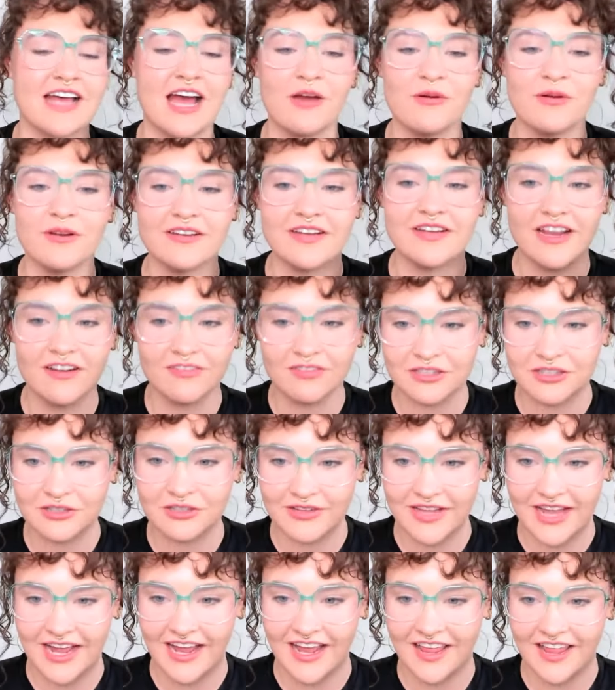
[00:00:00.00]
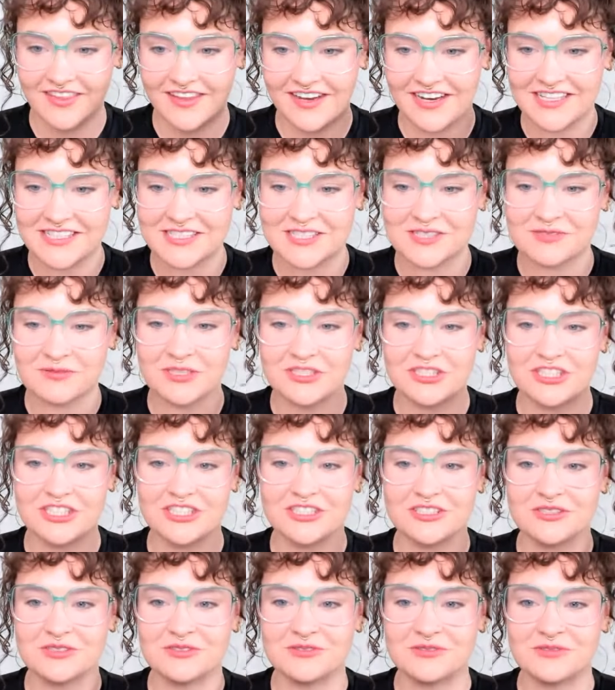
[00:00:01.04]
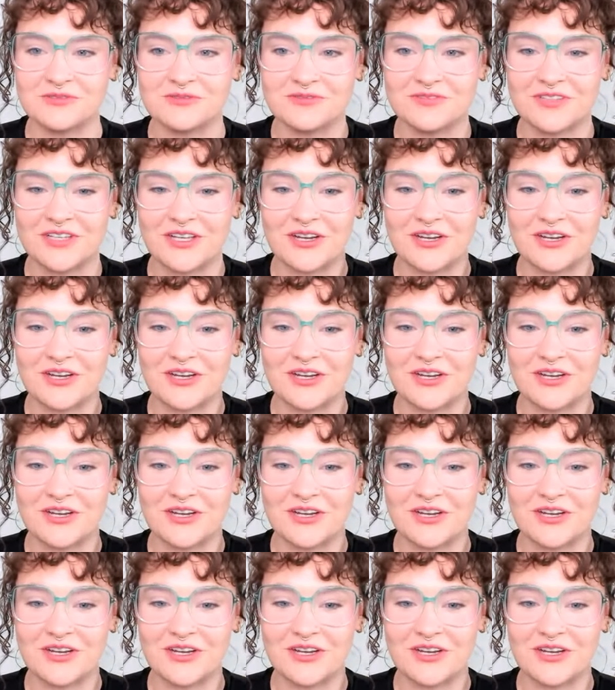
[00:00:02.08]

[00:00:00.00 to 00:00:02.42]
I would never do that. And then it's switching to,